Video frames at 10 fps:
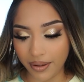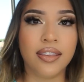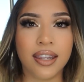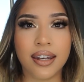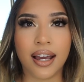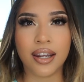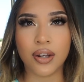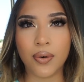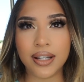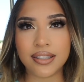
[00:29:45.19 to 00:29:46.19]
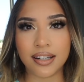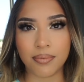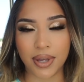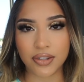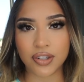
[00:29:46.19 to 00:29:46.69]
And then I know I
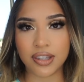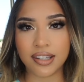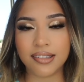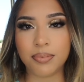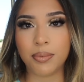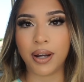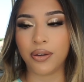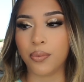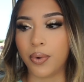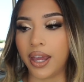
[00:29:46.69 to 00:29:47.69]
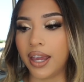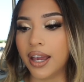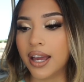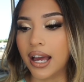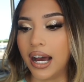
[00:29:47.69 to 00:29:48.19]
didn't mention this, but by the way,